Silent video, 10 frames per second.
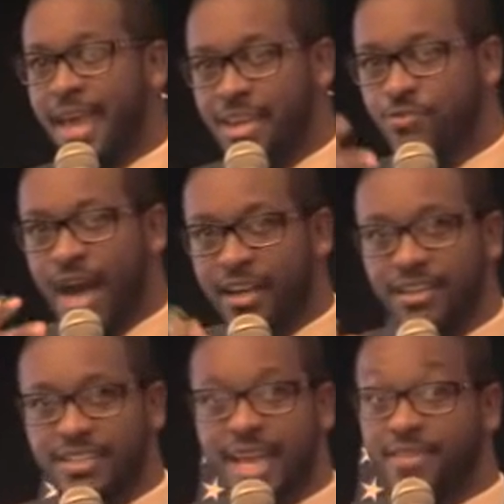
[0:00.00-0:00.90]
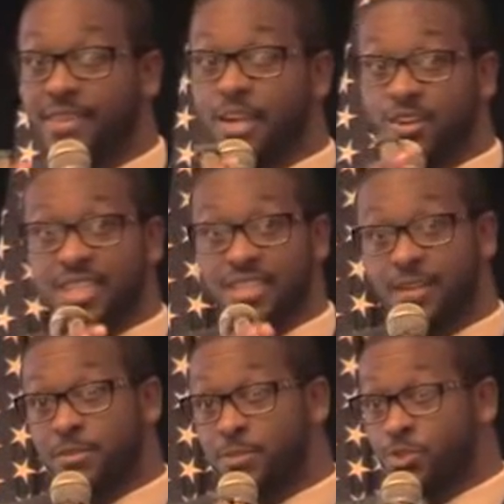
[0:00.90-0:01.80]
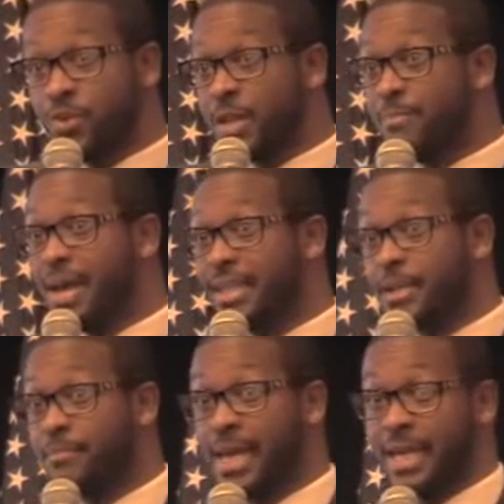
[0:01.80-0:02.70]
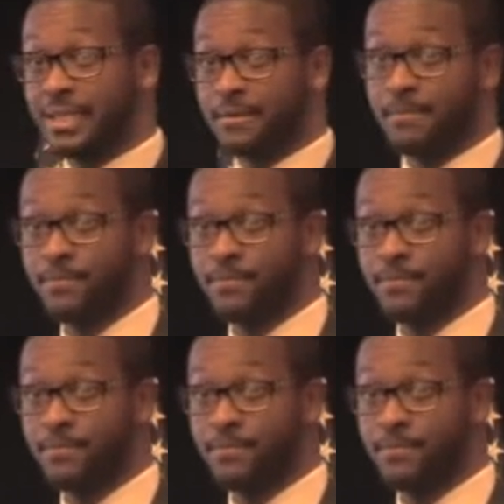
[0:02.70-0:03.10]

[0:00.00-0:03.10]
and you've got to understand that there is a difference between a male and a man.